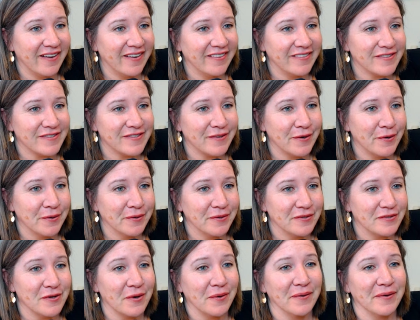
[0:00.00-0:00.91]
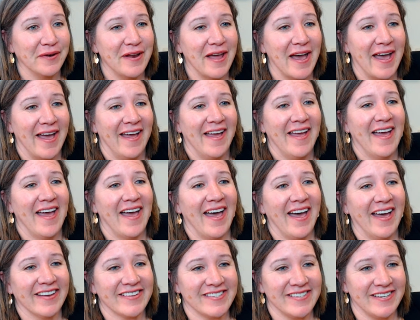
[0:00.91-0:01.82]
So don't
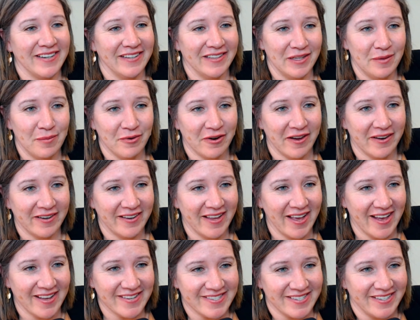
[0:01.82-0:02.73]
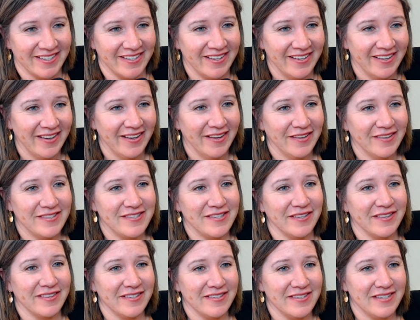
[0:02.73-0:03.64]
accidentally broadcast it
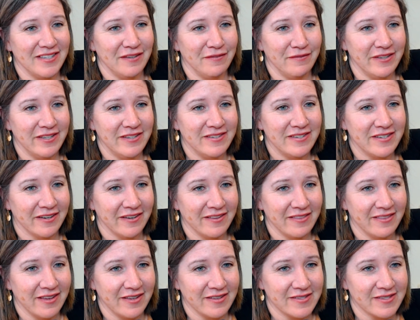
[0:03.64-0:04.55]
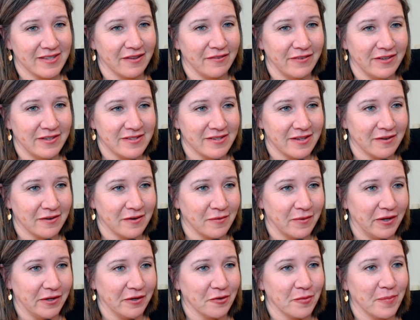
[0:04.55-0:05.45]
to the TV during Thanksgiving dinner
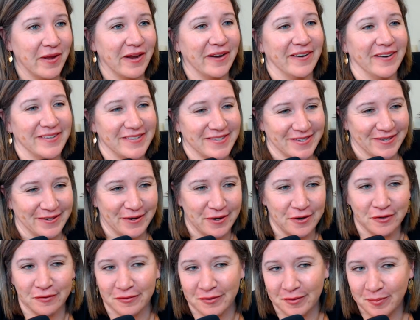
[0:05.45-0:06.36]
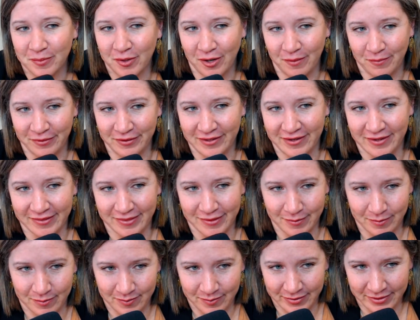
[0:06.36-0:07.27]
while her parents are over. Probably not
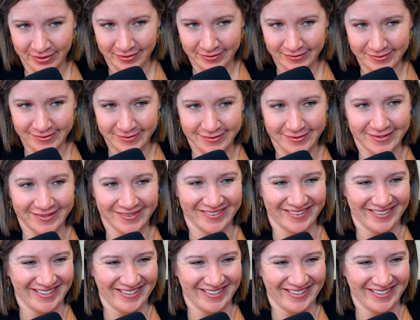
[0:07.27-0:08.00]
the best,